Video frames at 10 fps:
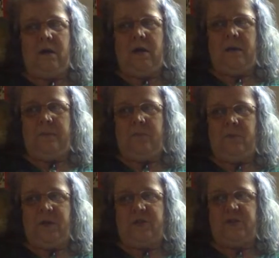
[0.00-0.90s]
um,
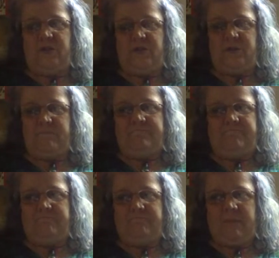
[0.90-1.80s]
which
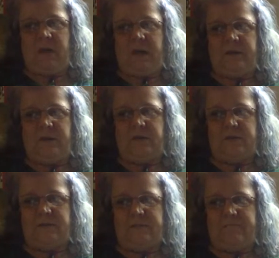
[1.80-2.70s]
I just